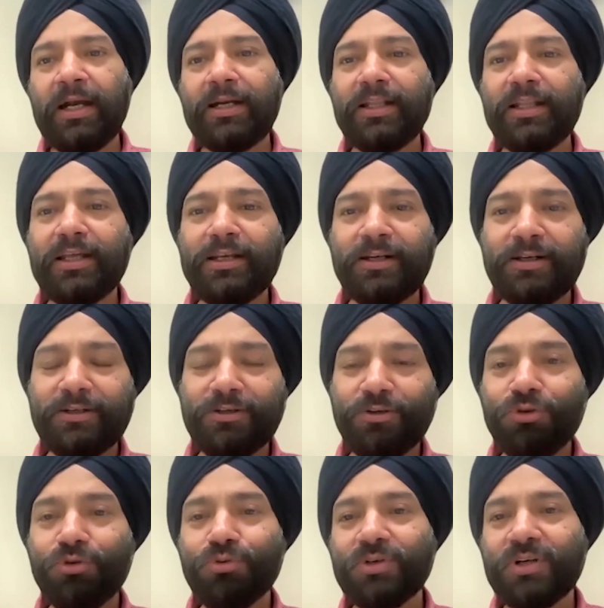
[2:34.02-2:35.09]
and then
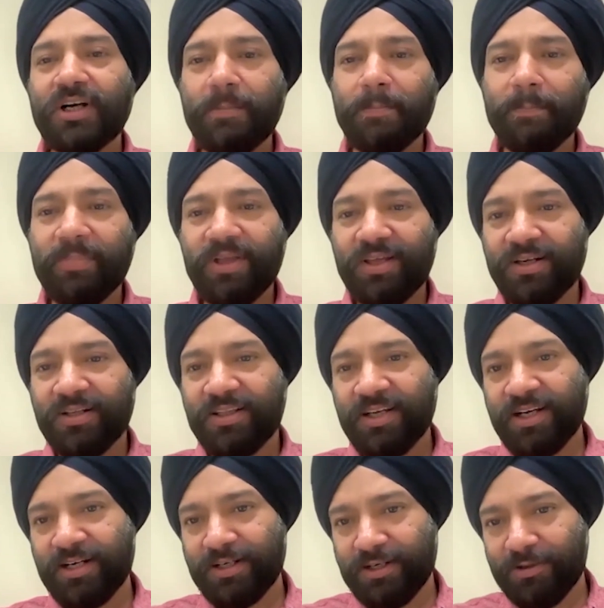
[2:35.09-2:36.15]
you compare
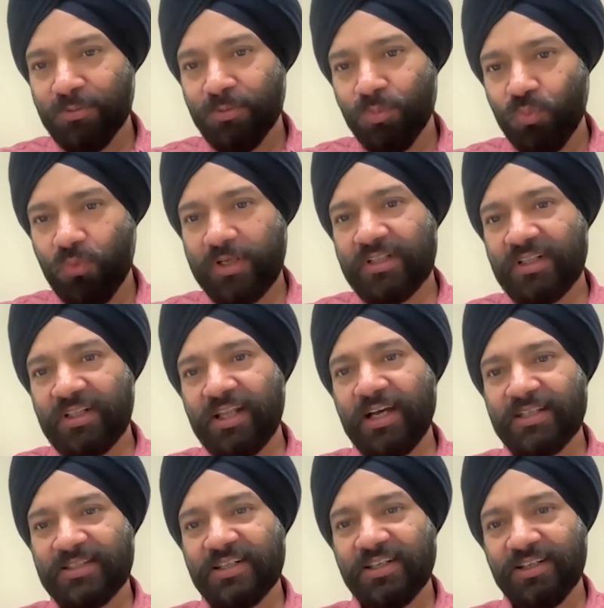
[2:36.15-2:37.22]
that with
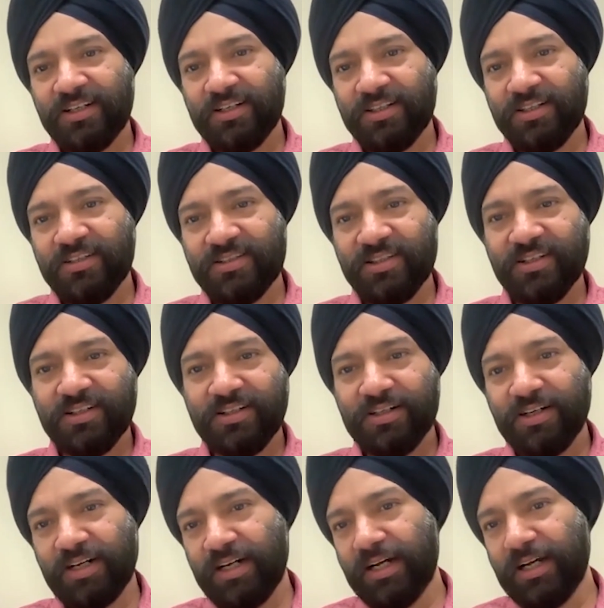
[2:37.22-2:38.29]
last year, this year,